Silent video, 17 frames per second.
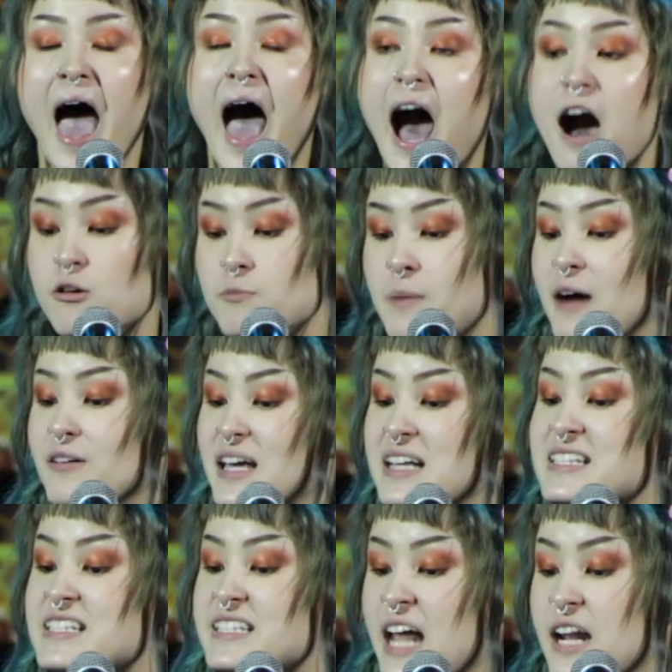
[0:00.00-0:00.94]
How
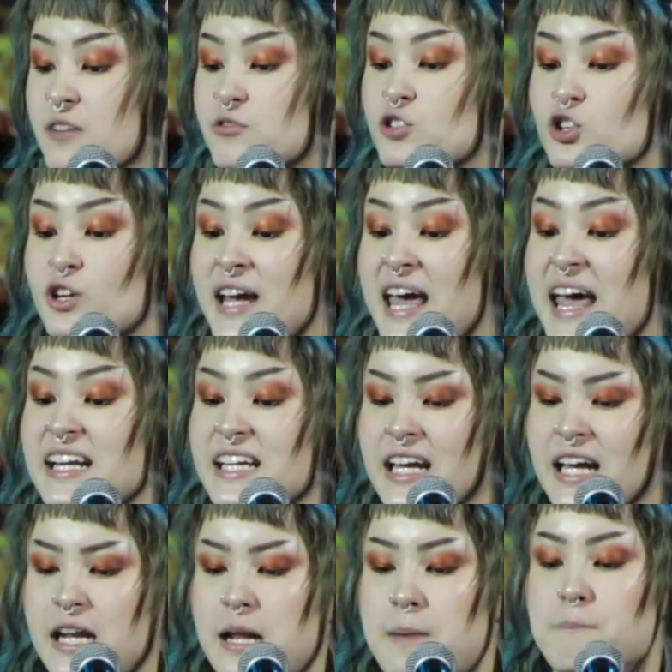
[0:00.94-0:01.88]
about instead of
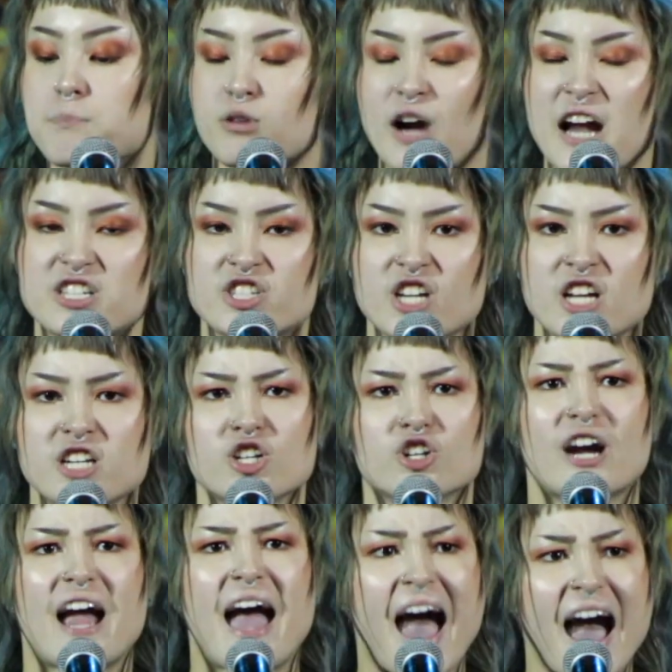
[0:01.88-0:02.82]
creating an impression,
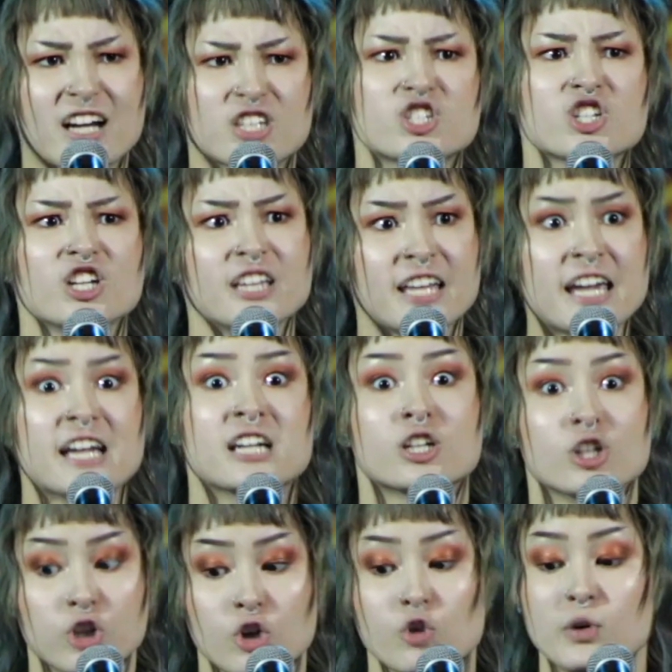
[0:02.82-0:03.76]
you're actually
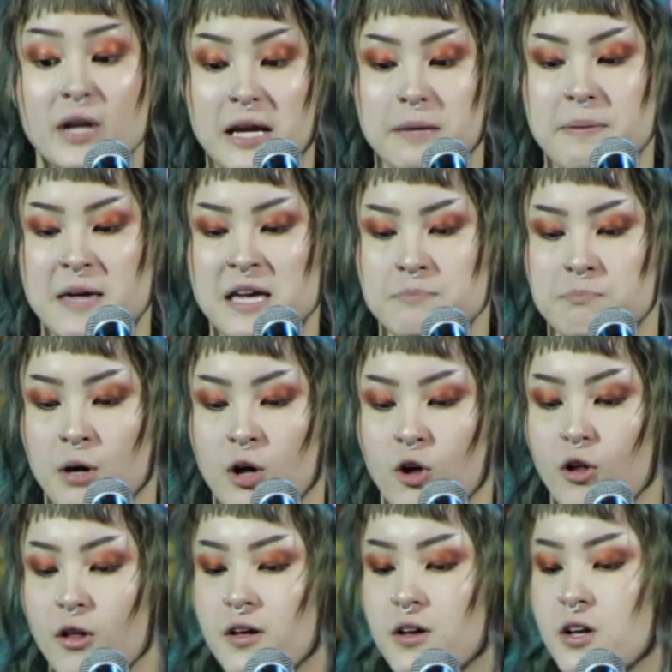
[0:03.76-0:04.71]
including
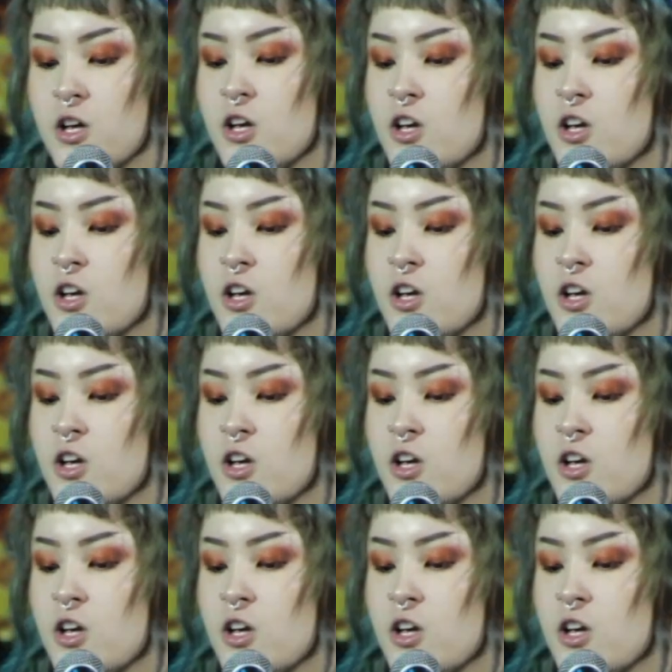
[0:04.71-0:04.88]
people?